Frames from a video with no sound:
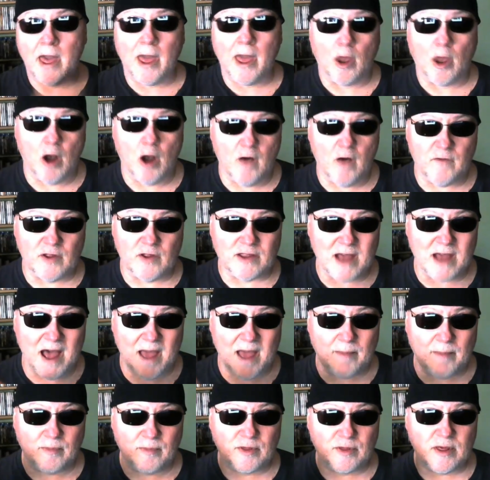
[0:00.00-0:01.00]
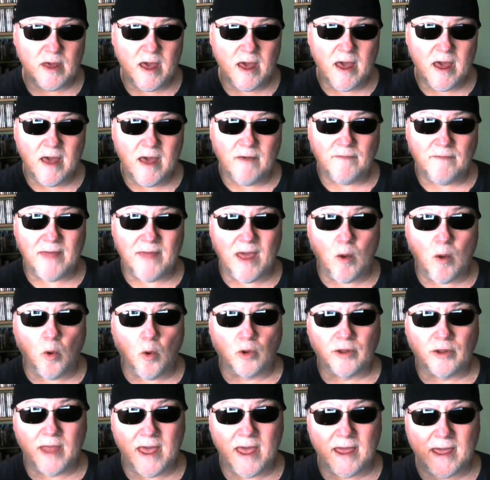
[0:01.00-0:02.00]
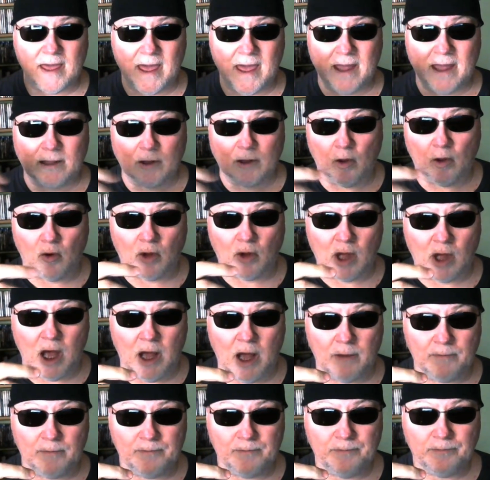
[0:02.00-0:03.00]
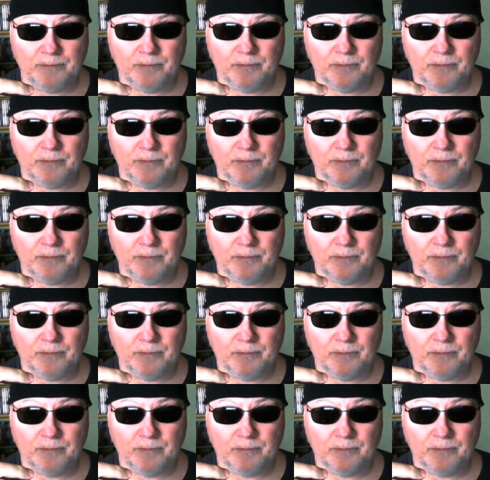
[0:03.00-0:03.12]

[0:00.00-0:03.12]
And oftentimes they will take a little gun